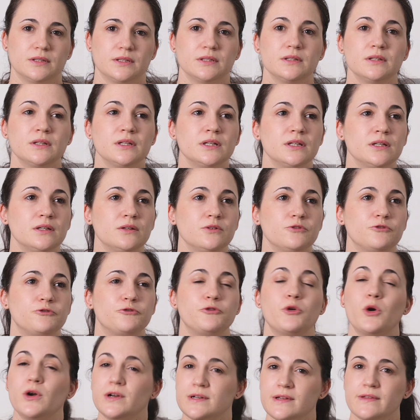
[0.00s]
The
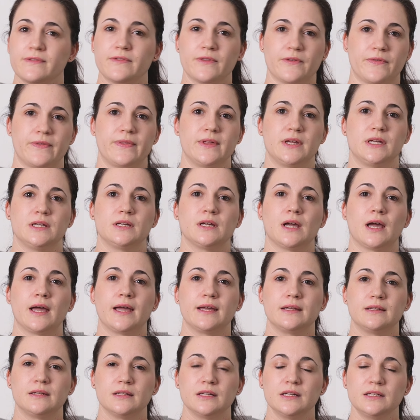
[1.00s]
first thing
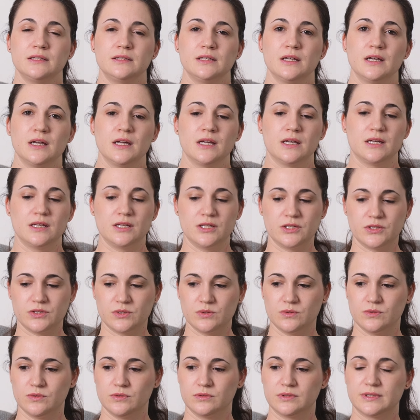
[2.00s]
I did is
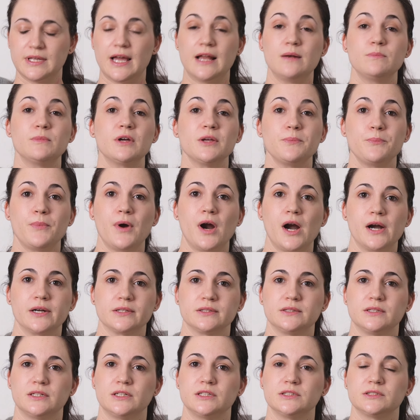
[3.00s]
to tell my
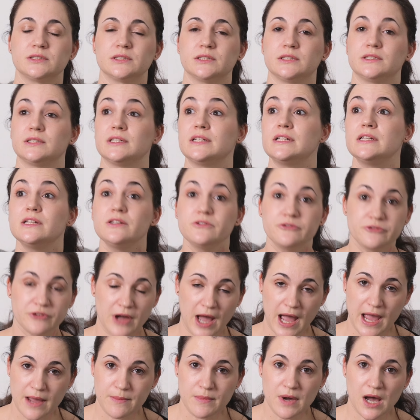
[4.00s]
partner that if
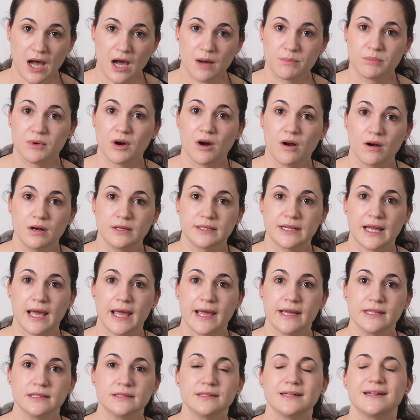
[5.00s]
I'm up all
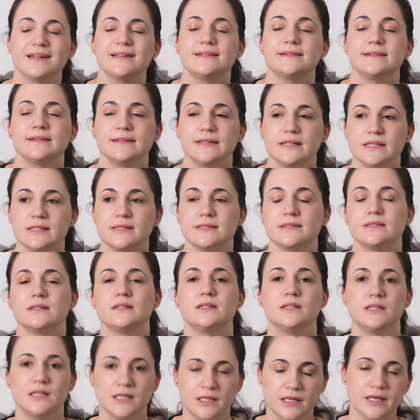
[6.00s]
night, at least
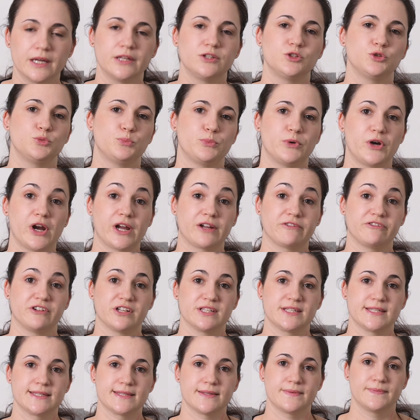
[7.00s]
he can do
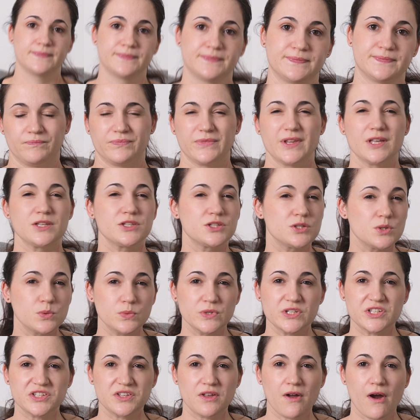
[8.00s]
breakfast. So
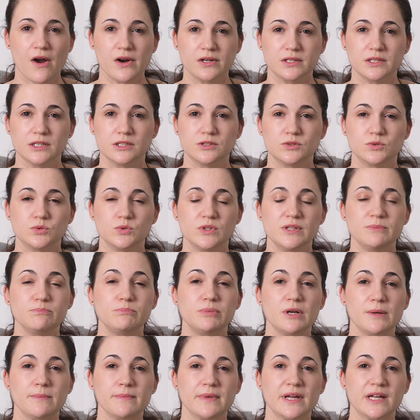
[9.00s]
we started to
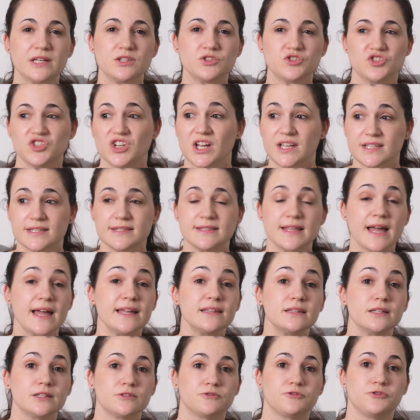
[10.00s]
implement just
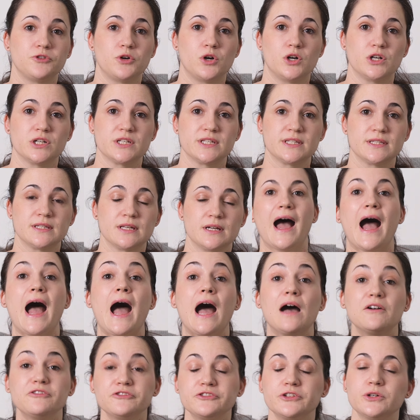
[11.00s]
that at first.
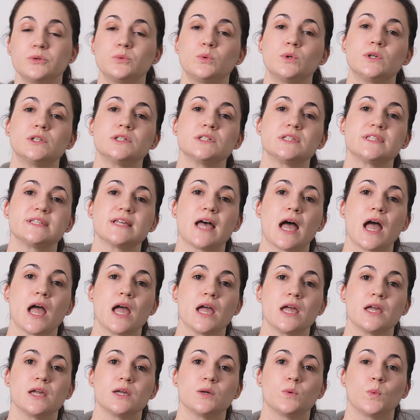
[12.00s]
Afterwards,
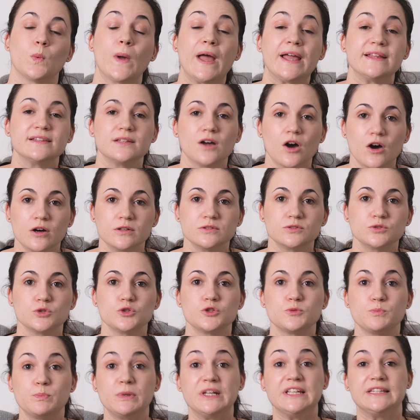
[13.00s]
I went on to
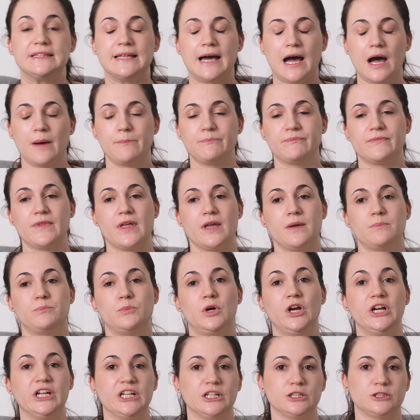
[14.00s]
split up the
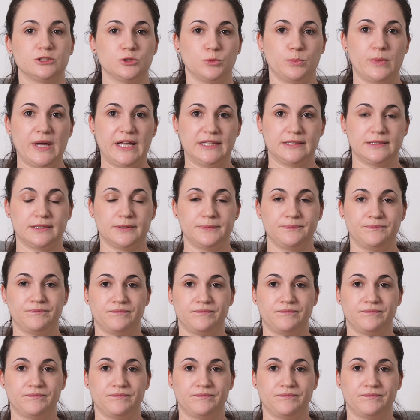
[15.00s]
bringing to bed.